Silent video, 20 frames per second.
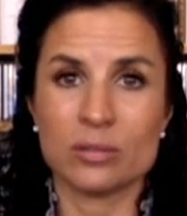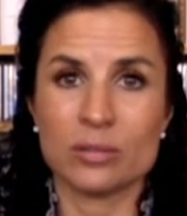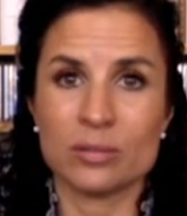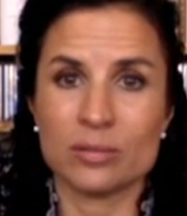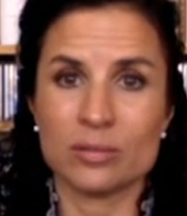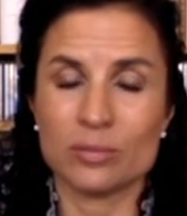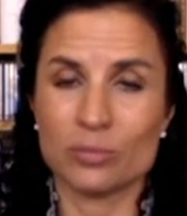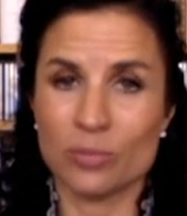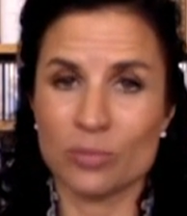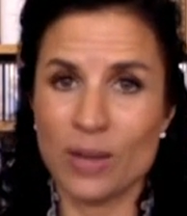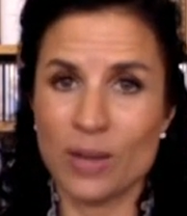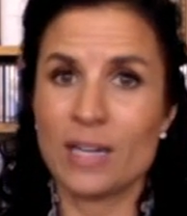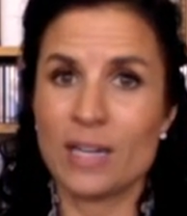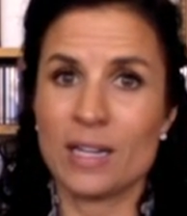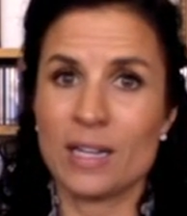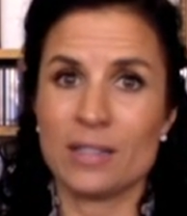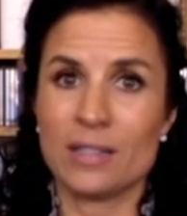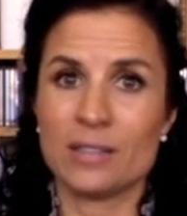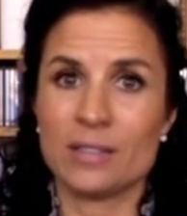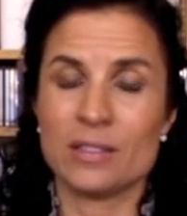
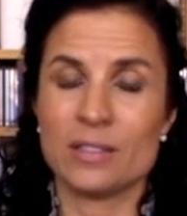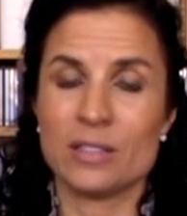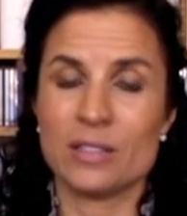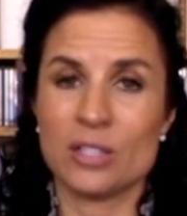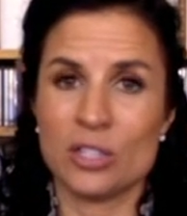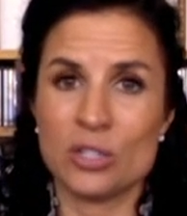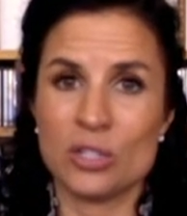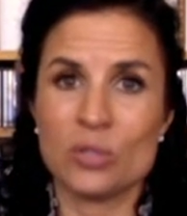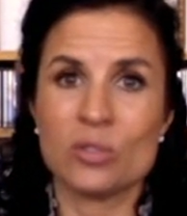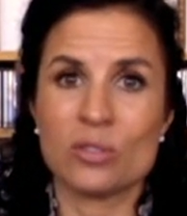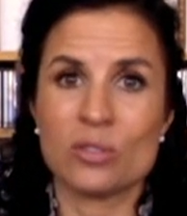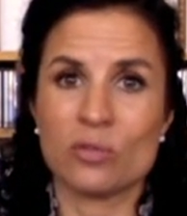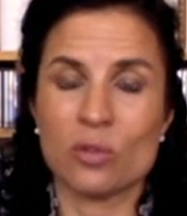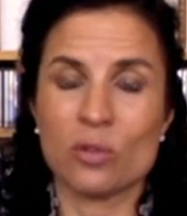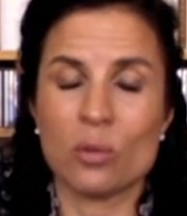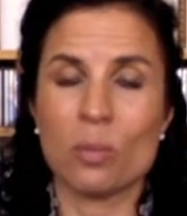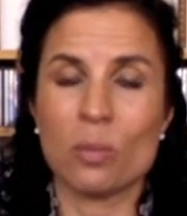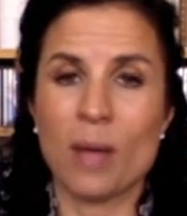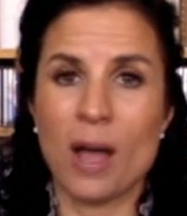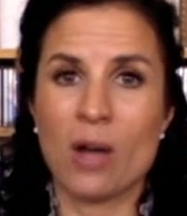ready to use the
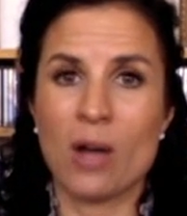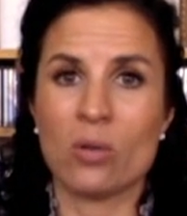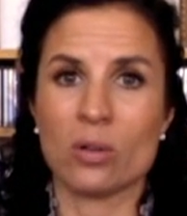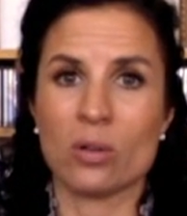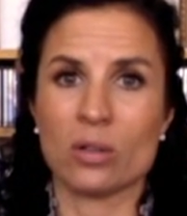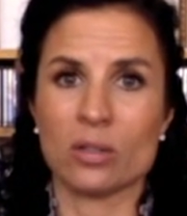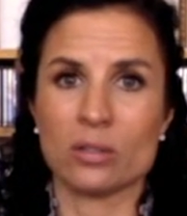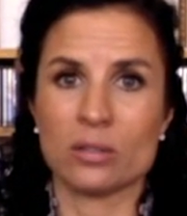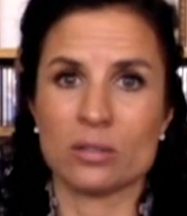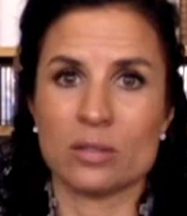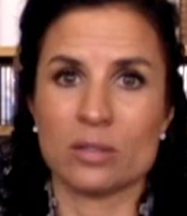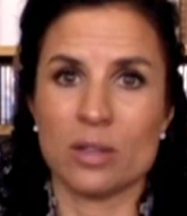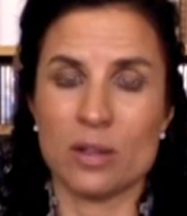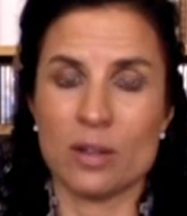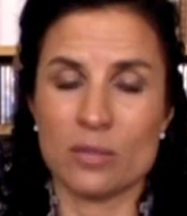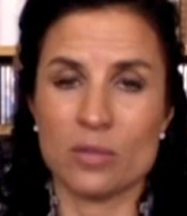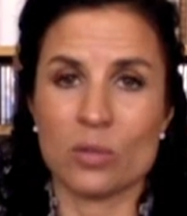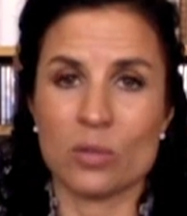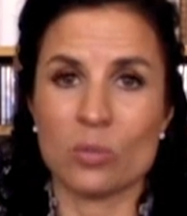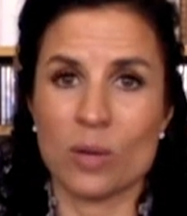full power
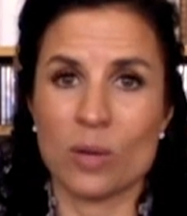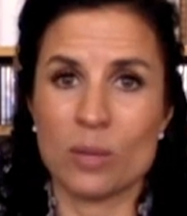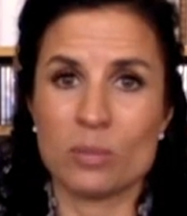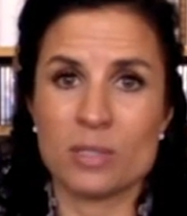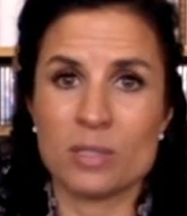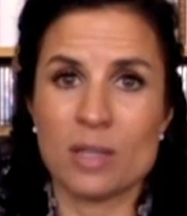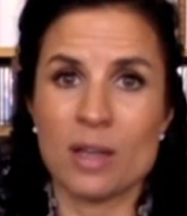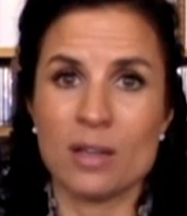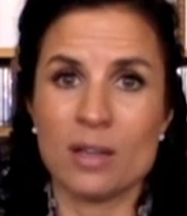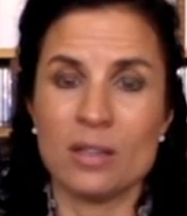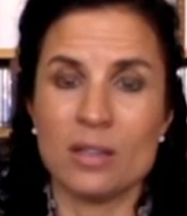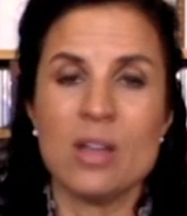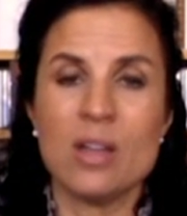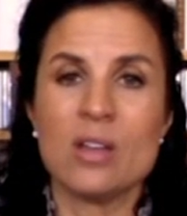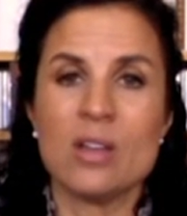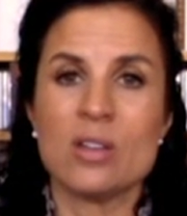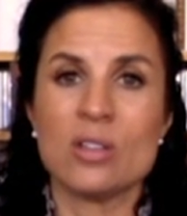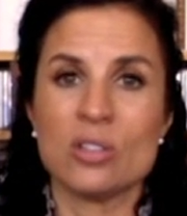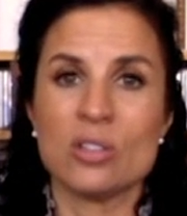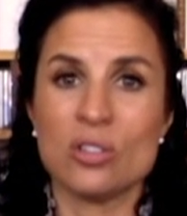of your website,
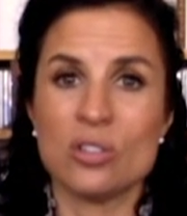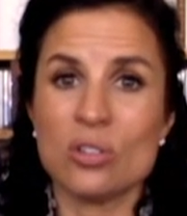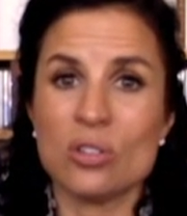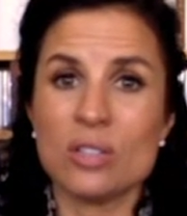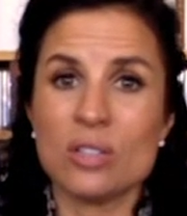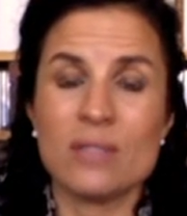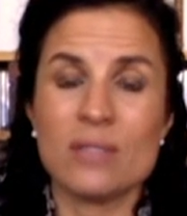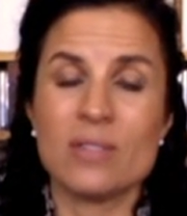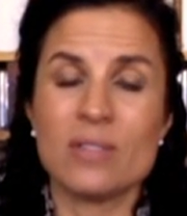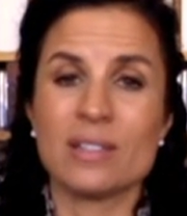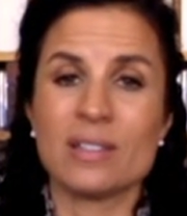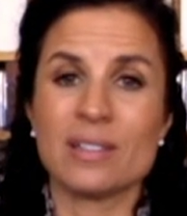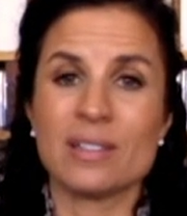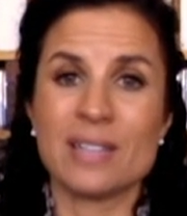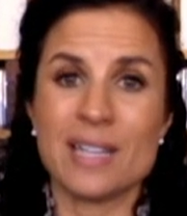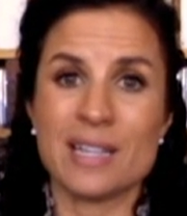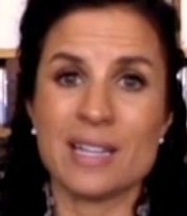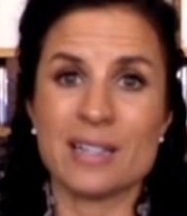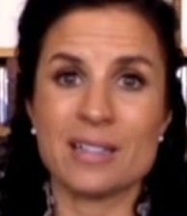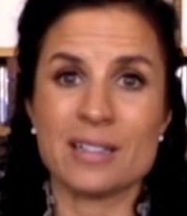you'll even
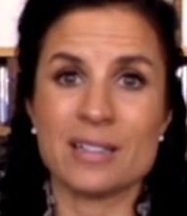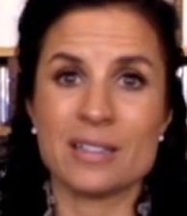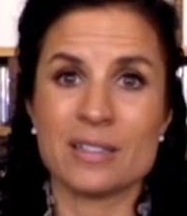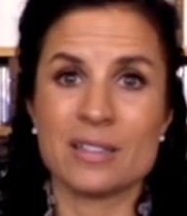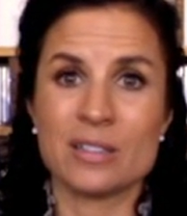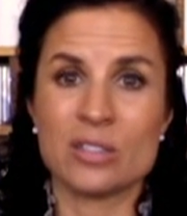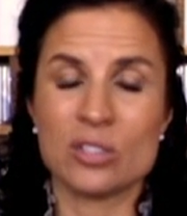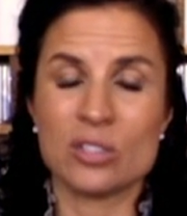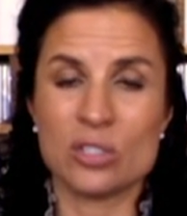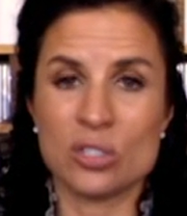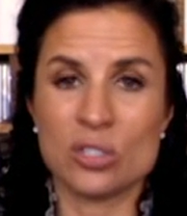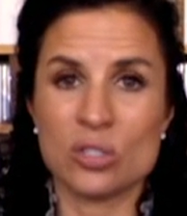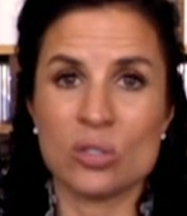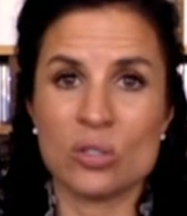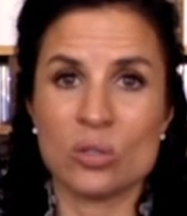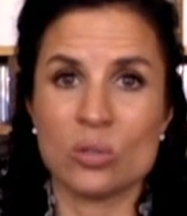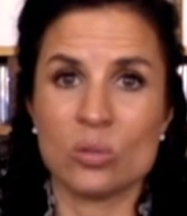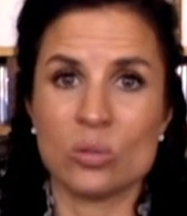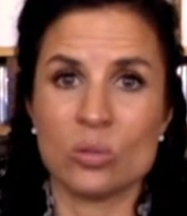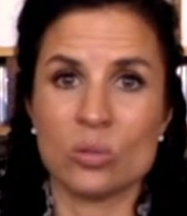link
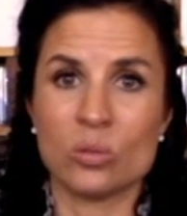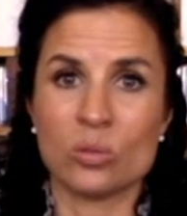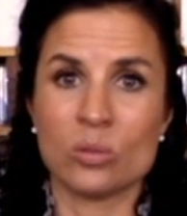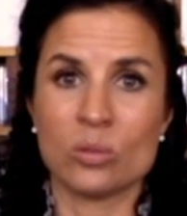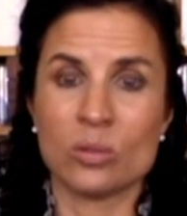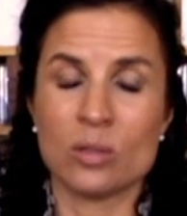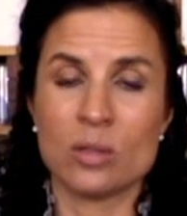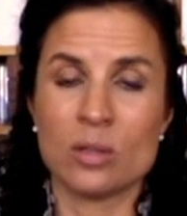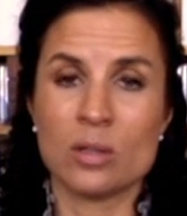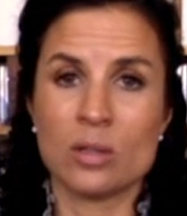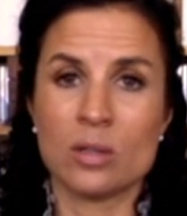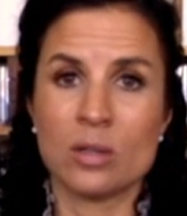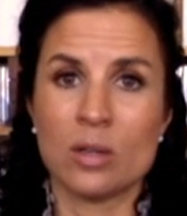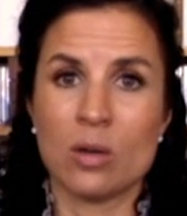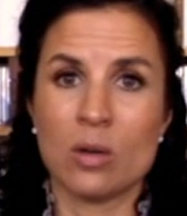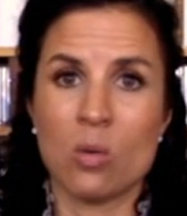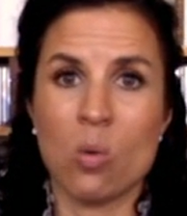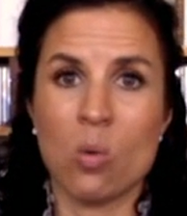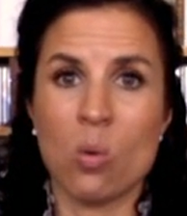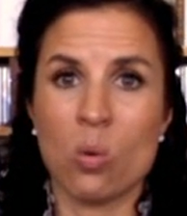to
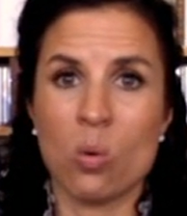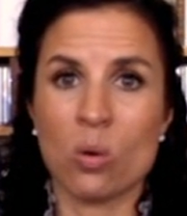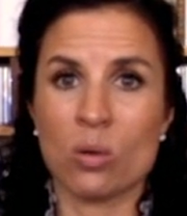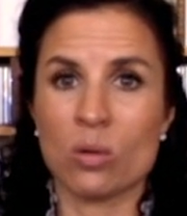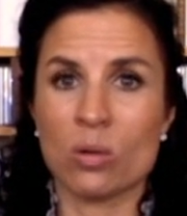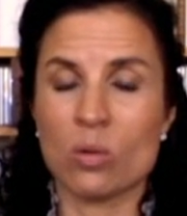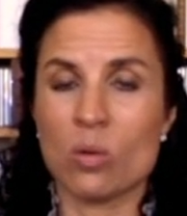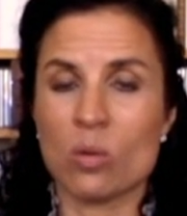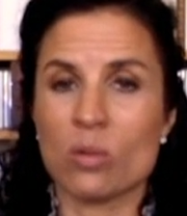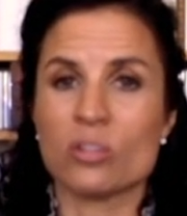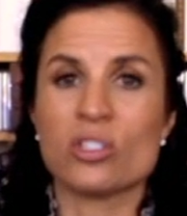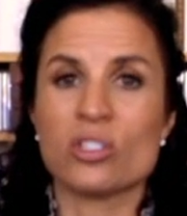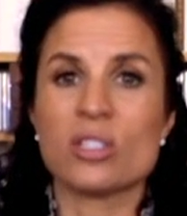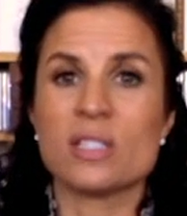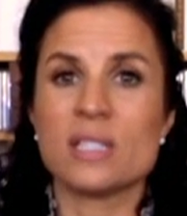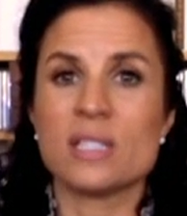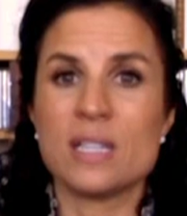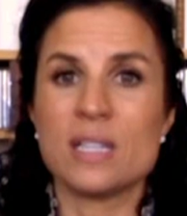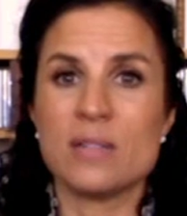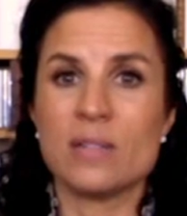or
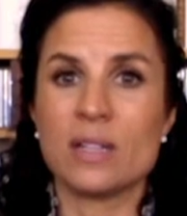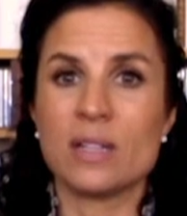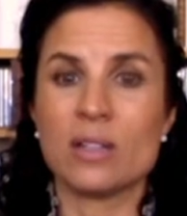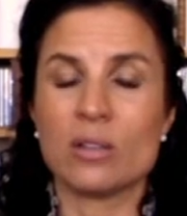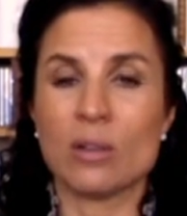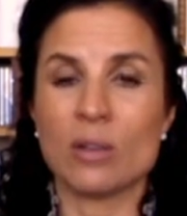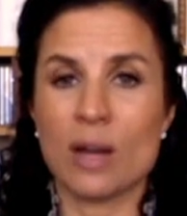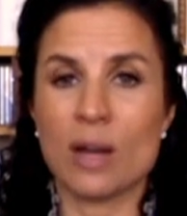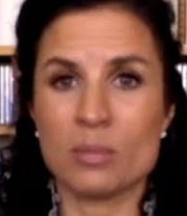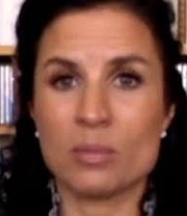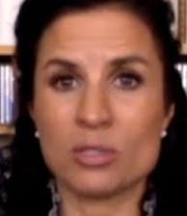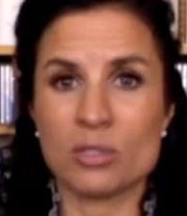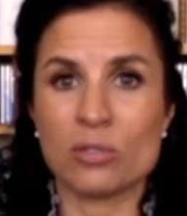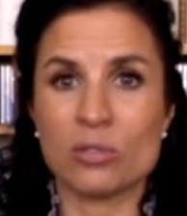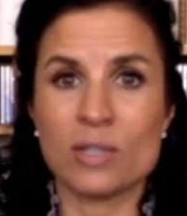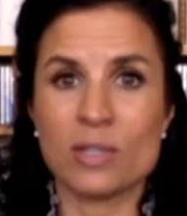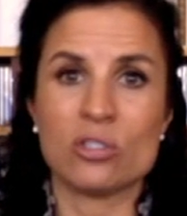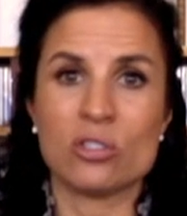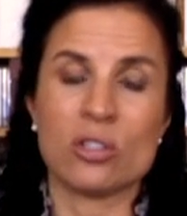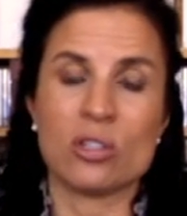just even grab
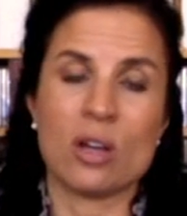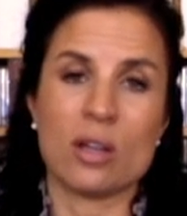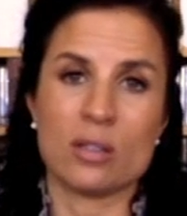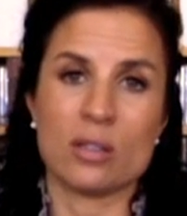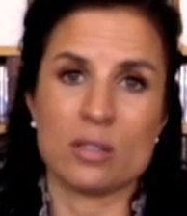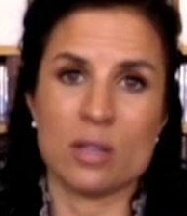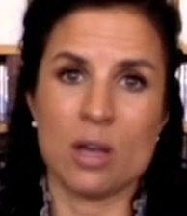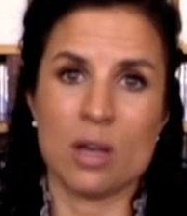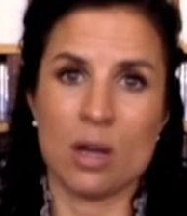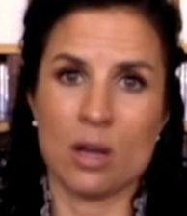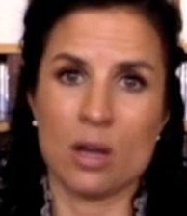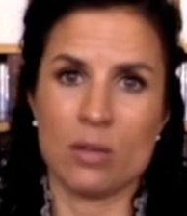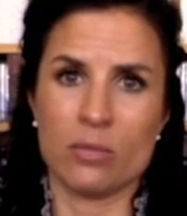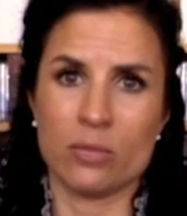screenshots of